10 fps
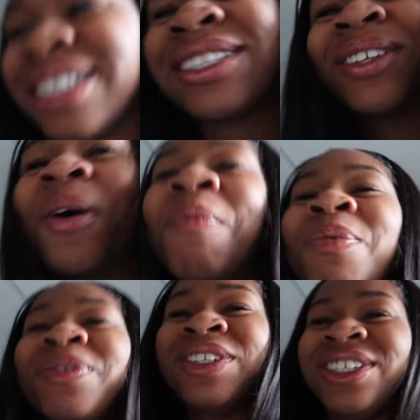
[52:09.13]
is so
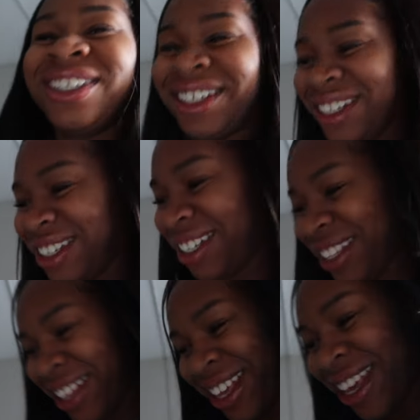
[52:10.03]
bougie.
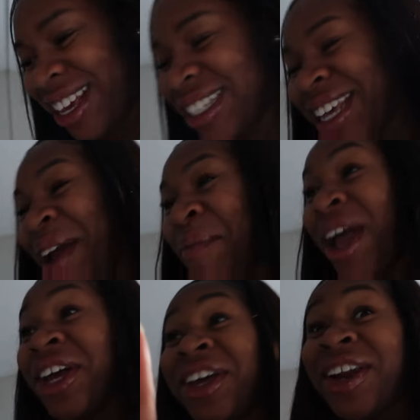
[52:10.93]
It's like I'm
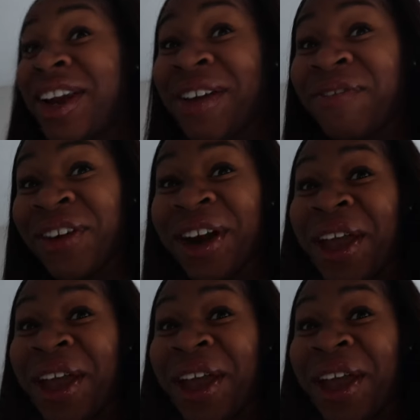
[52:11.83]
not good enough for